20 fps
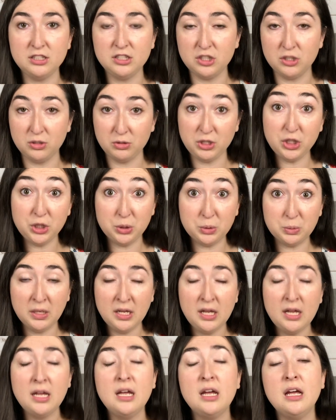you know, you.
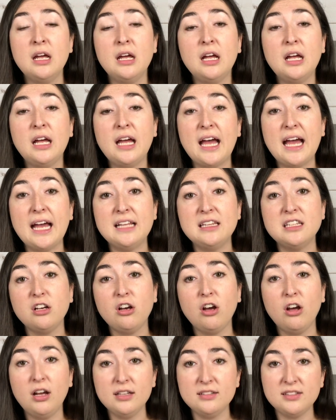And the
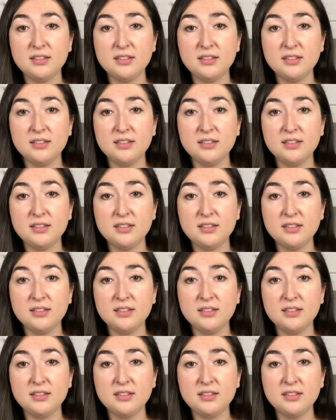cause